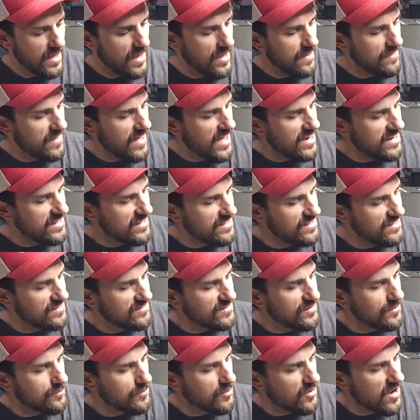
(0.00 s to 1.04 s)
and that
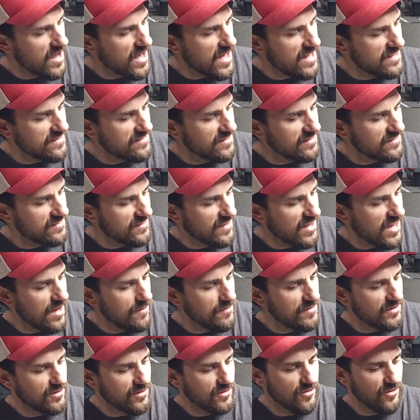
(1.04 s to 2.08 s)
is the Brad's
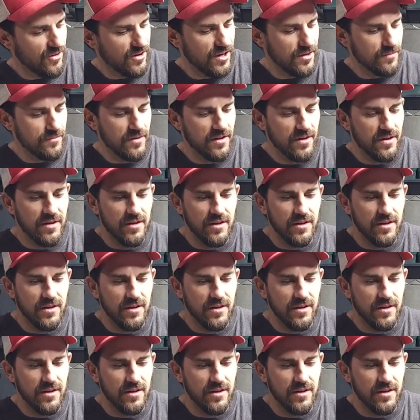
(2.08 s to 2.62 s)
Atomic Grape.